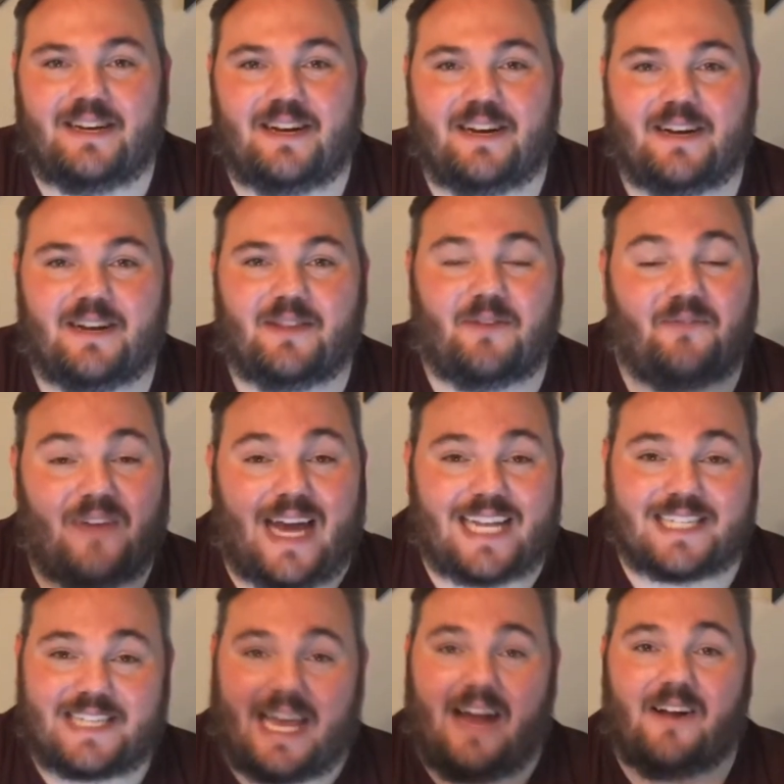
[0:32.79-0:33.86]
the
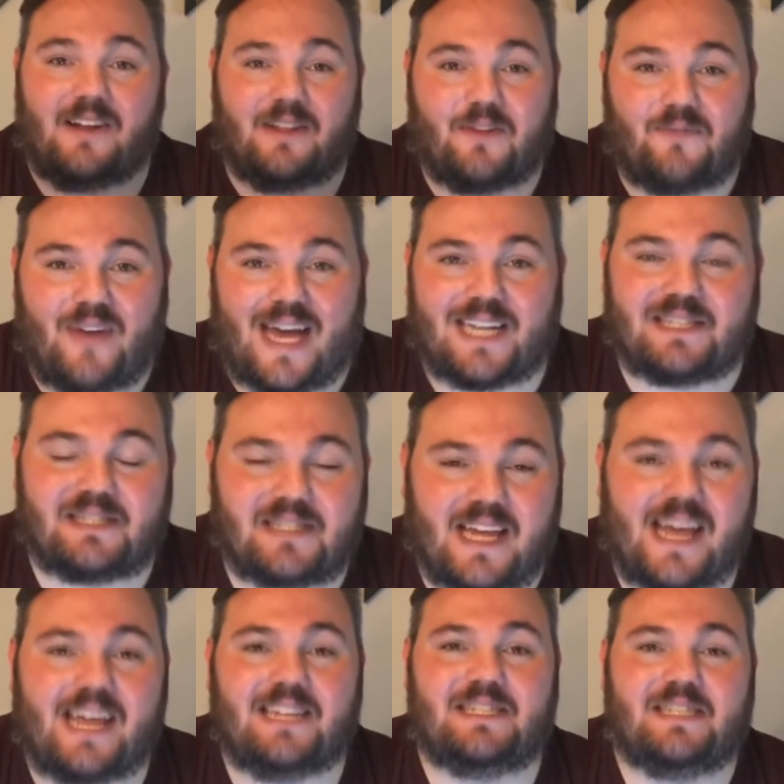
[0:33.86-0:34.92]
fattest county and the fattest
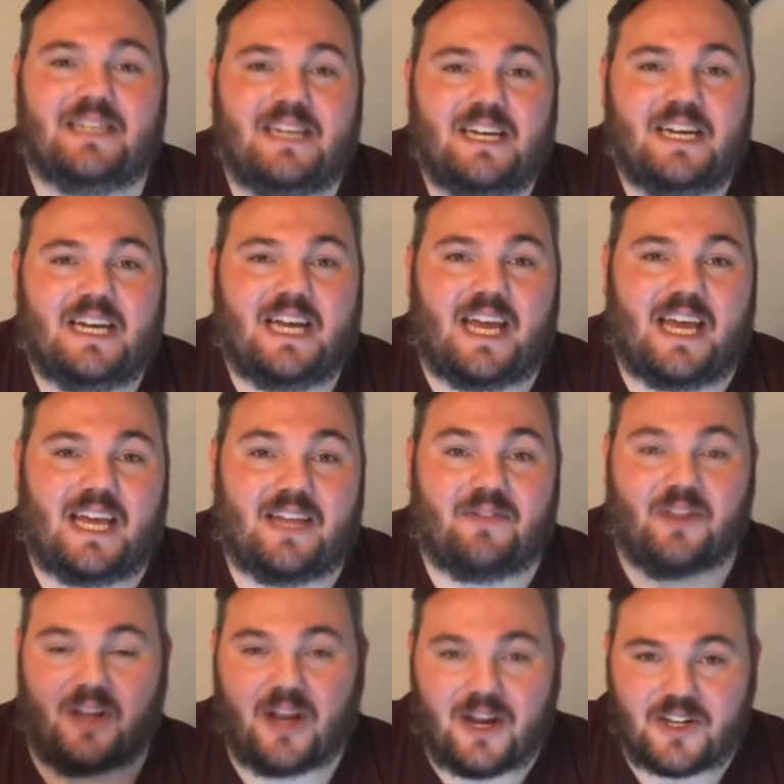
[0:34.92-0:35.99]
state in
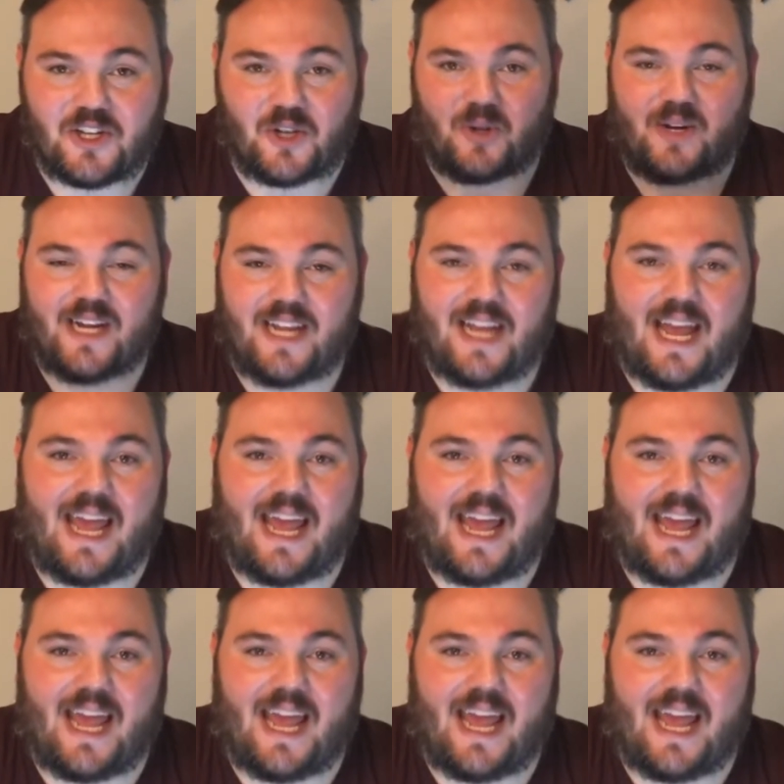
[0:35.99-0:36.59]
the country.